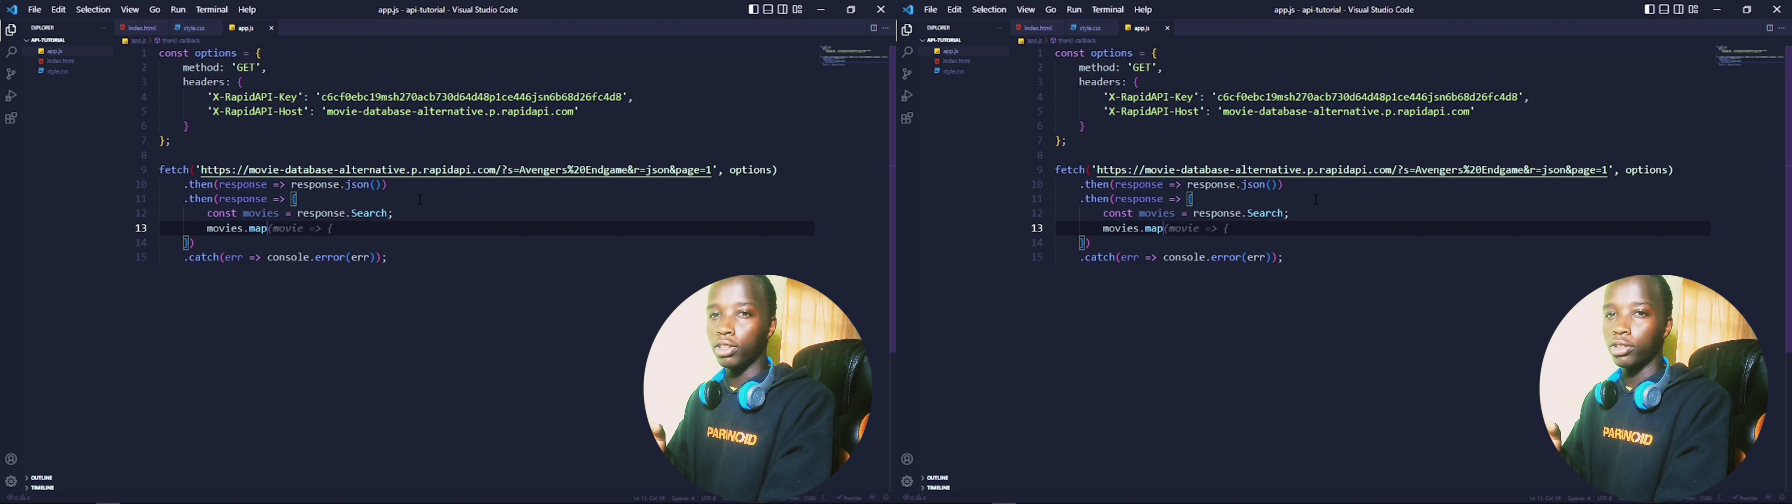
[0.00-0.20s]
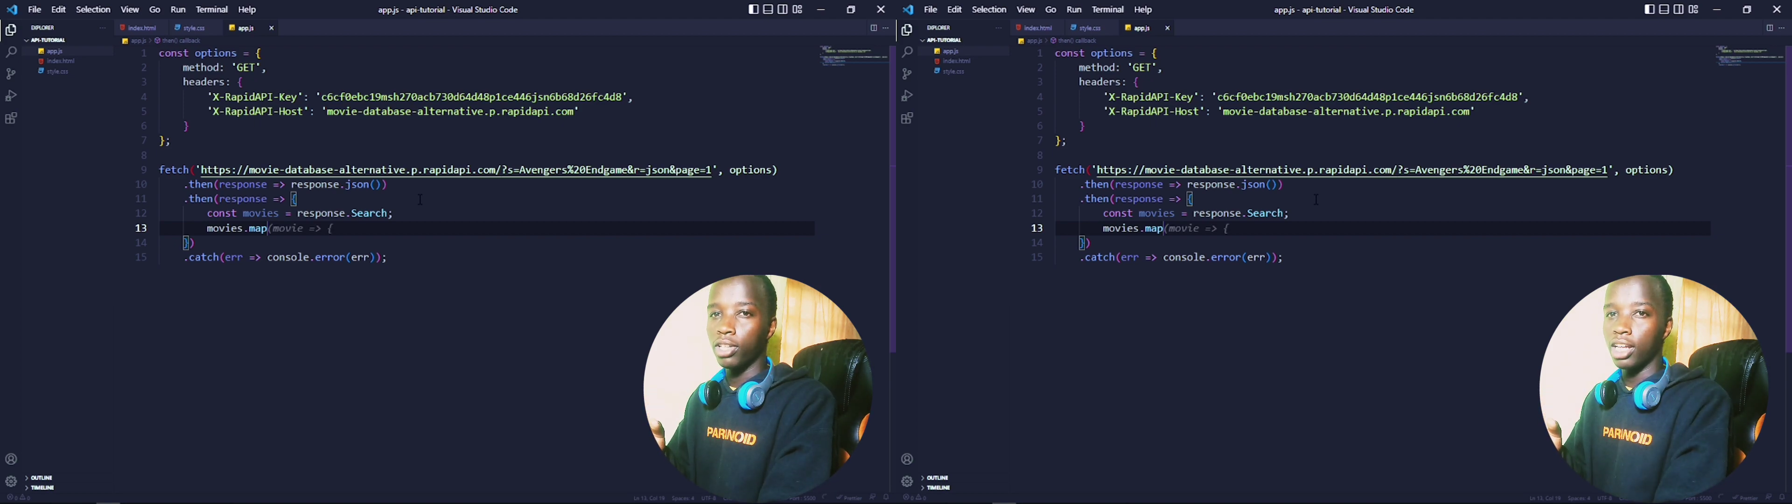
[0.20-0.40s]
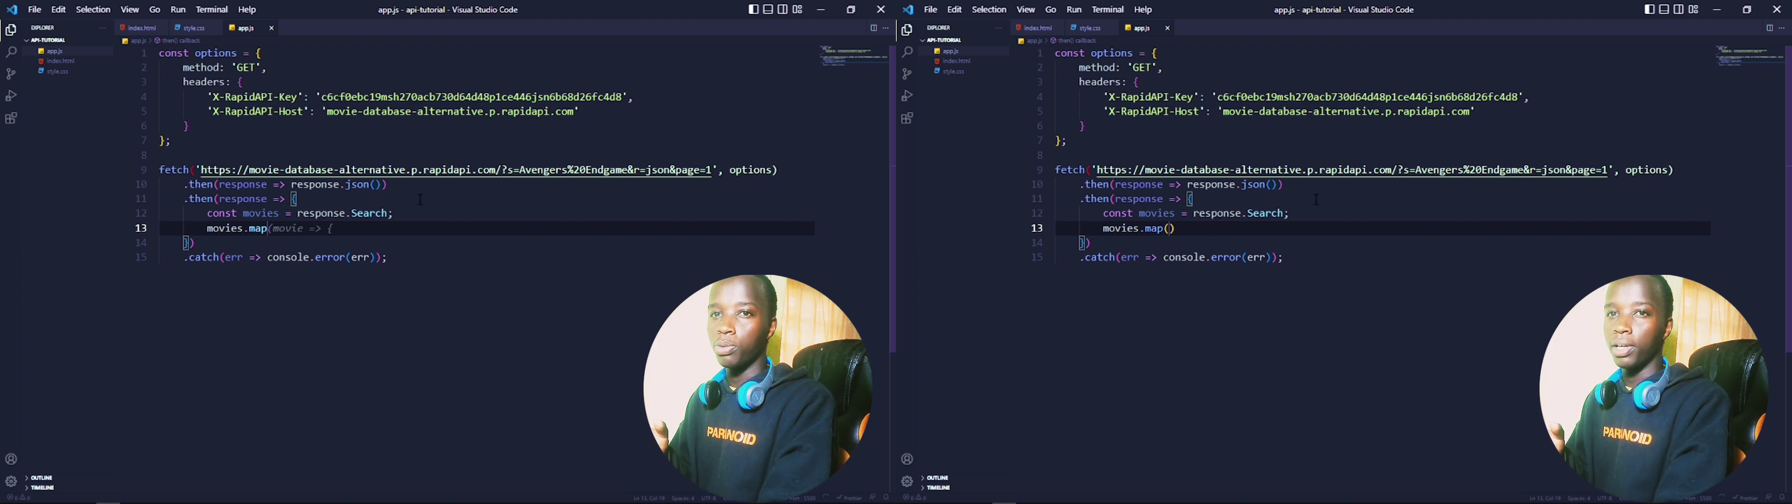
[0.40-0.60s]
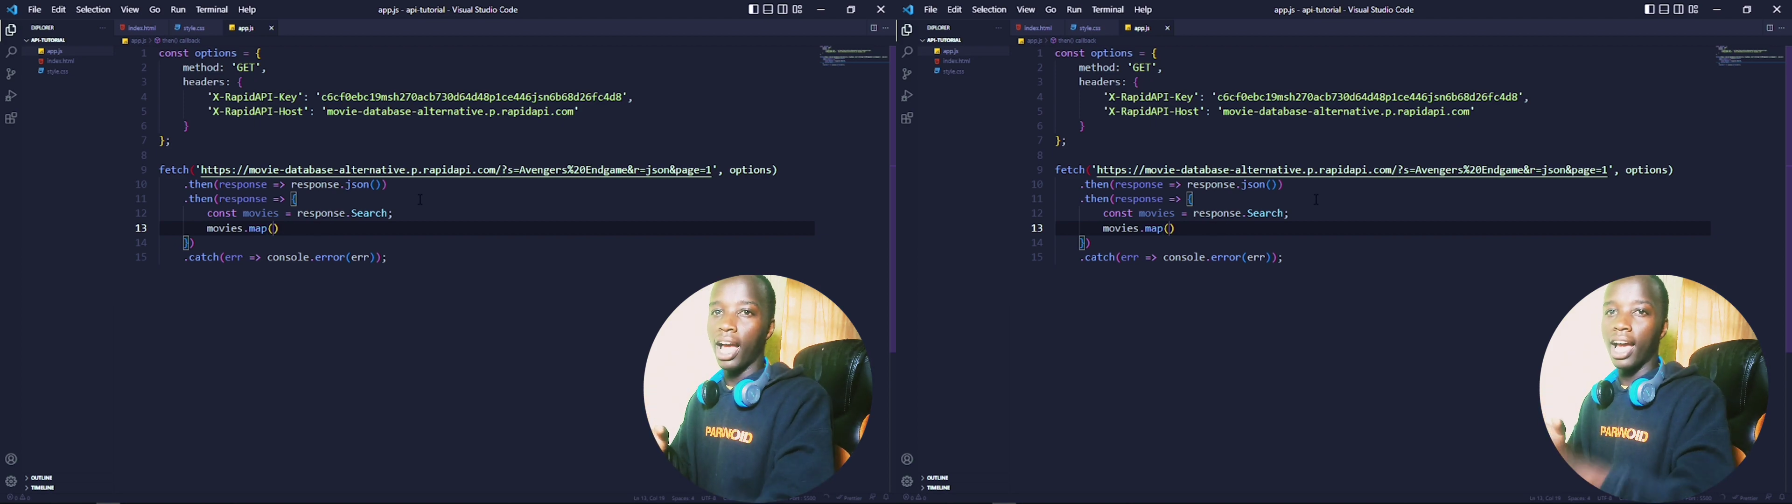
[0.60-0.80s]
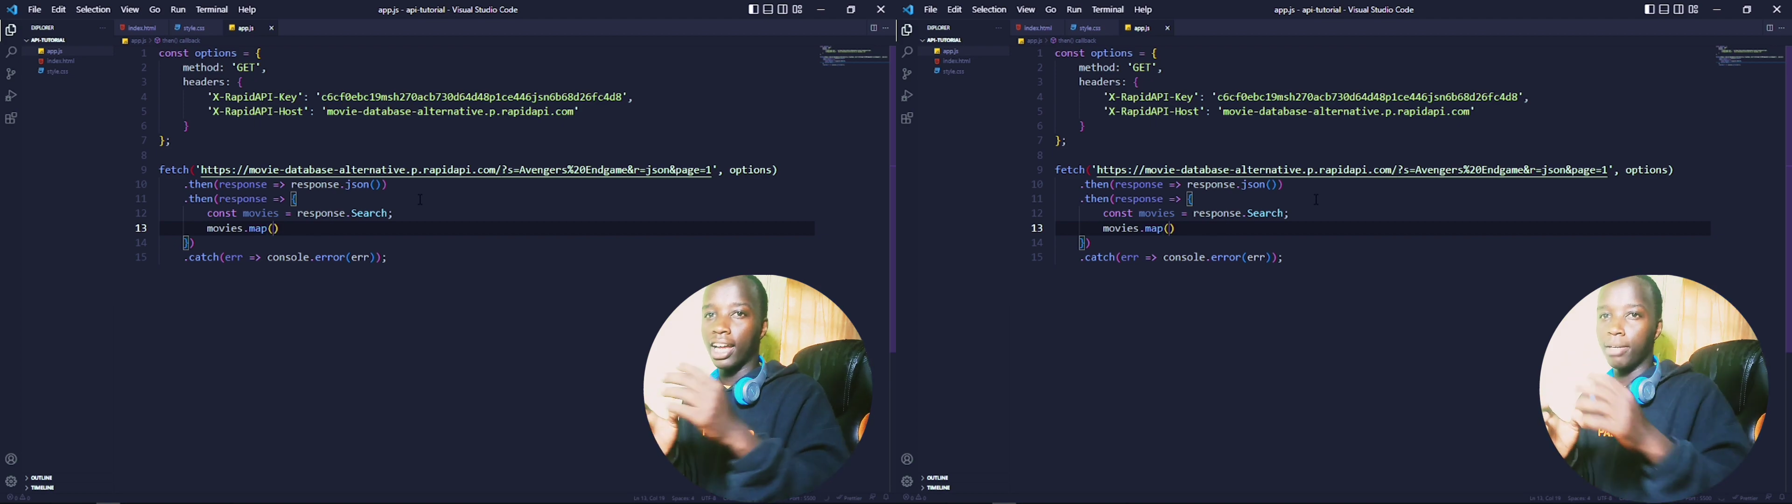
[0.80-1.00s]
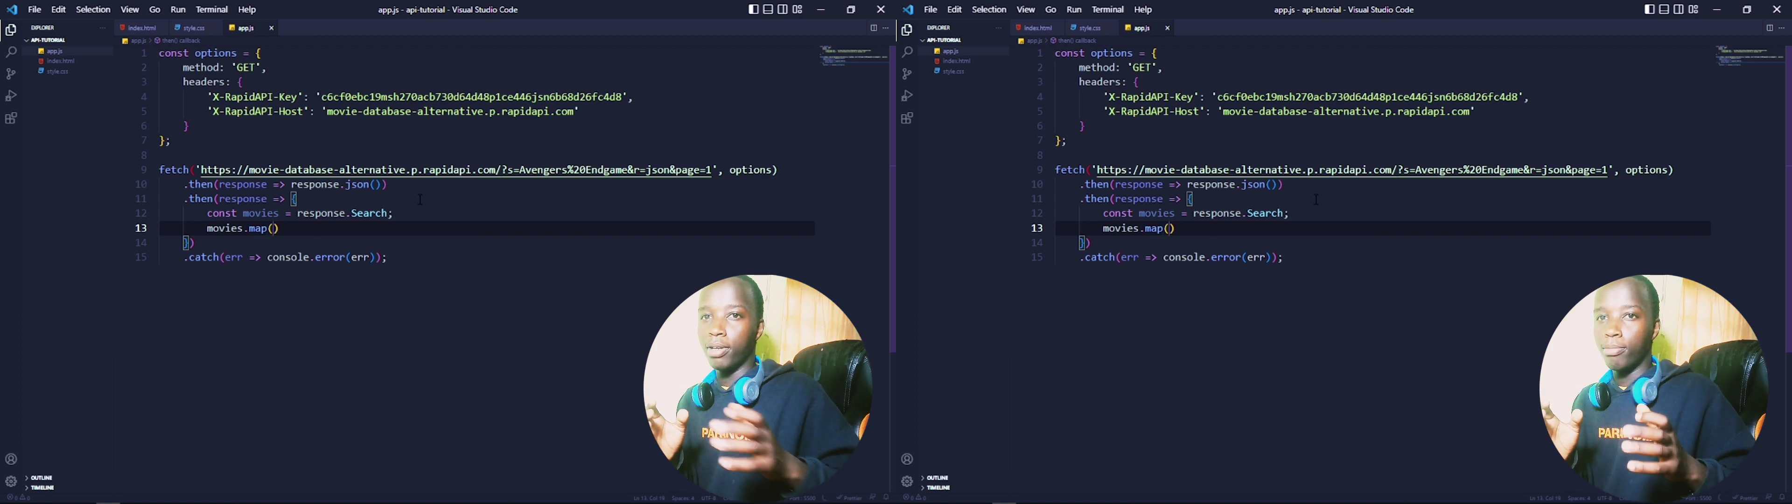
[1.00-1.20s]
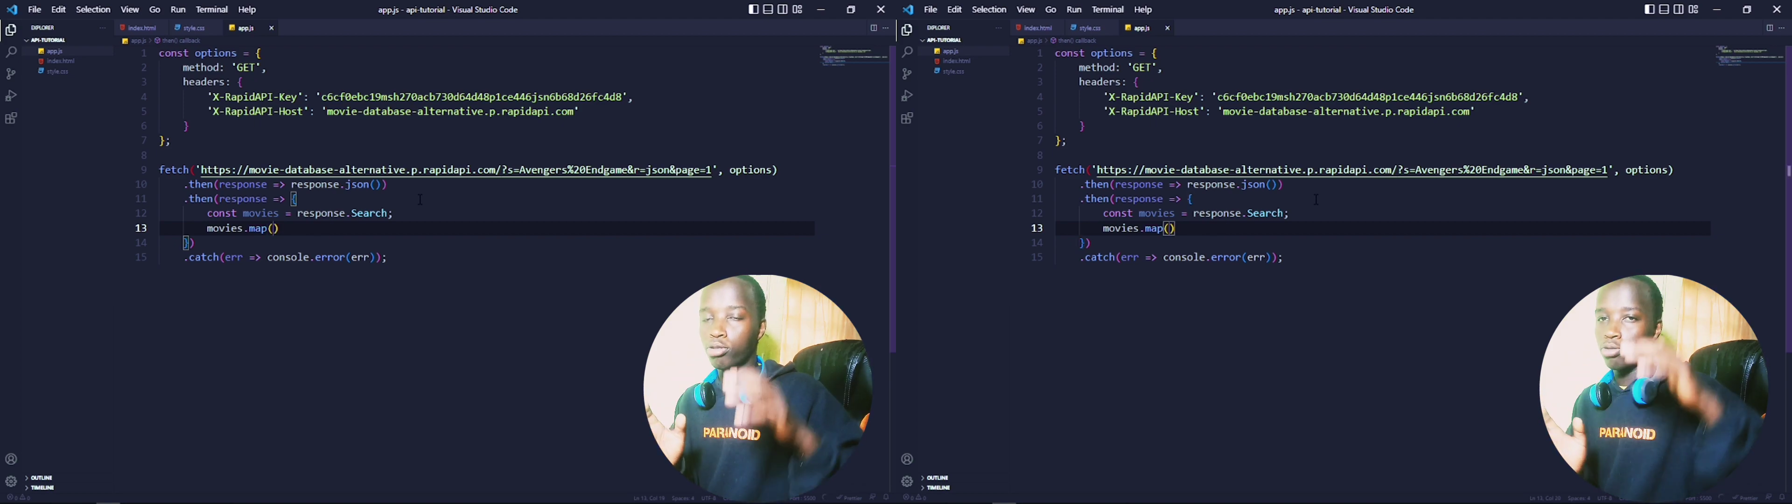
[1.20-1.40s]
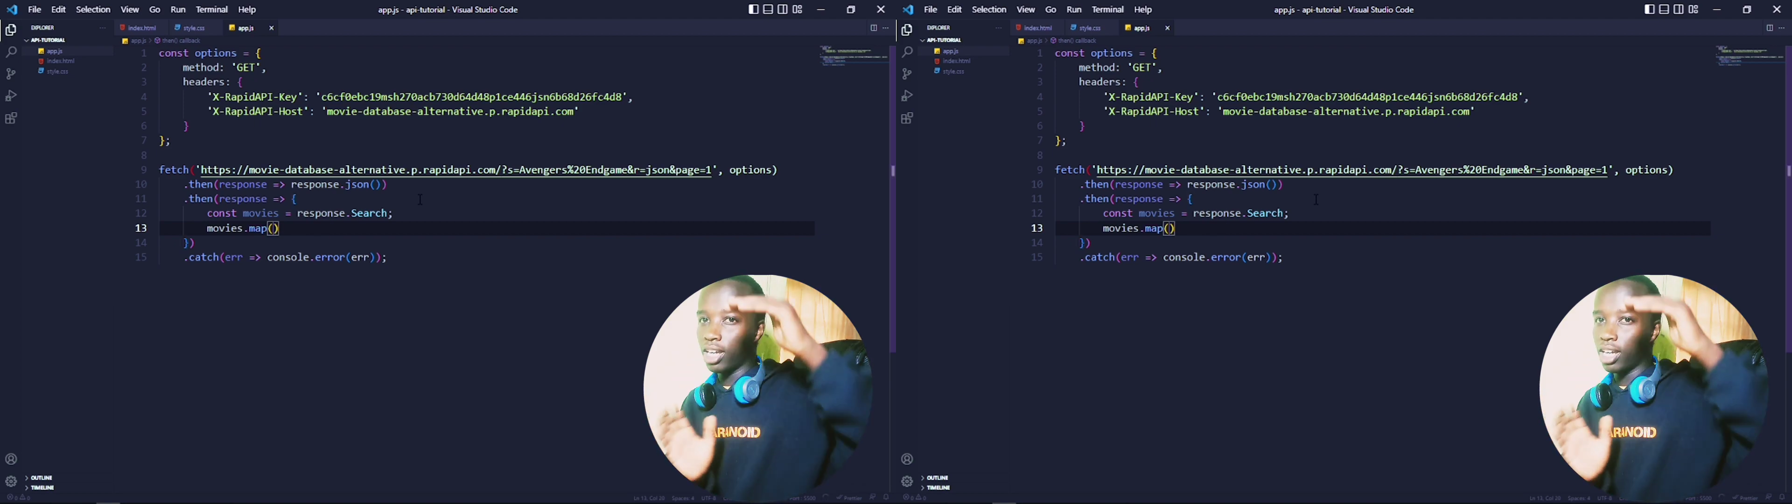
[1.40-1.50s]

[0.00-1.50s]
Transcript: so that way I can be able to